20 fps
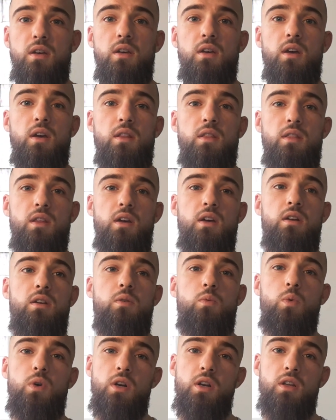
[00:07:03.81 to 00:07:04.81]
And
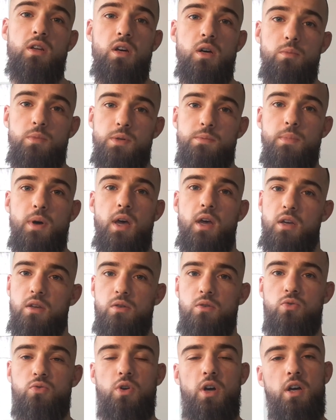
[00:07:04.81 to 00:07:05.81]
then when it comes back,
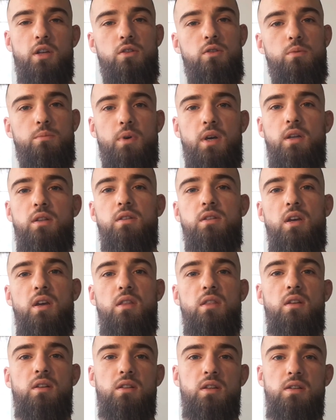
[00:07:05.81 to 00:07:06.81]
you try to
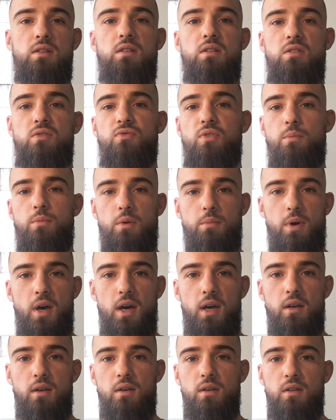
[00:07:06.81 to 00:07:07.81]
maintain the distance from the
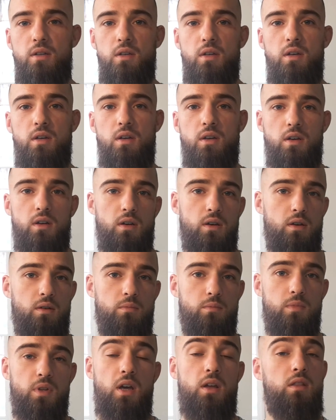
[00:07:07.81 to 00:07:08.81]
bag.
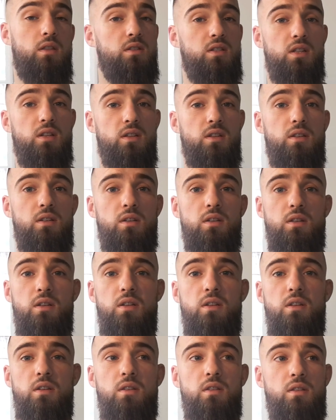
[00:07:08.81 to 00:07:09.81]

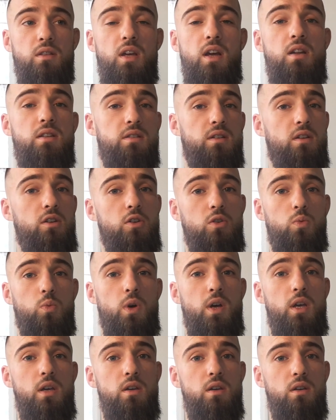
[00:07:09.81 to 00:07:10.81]
That is a good
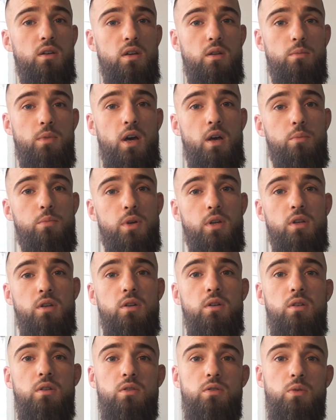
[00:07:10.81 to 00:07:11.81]
way, in my
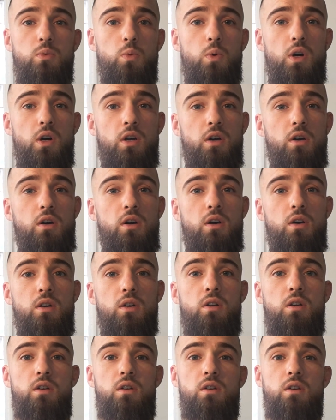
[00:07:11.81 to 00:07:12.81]
opinion, to work
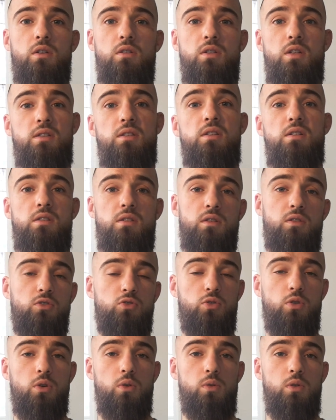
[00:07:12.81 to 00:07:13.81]
on distance
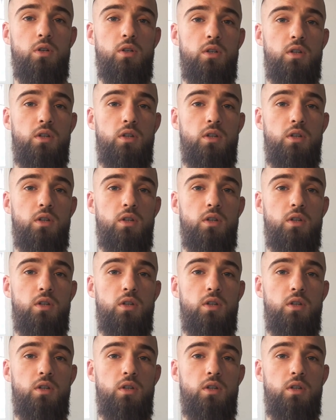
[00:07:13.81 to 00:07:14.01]
control.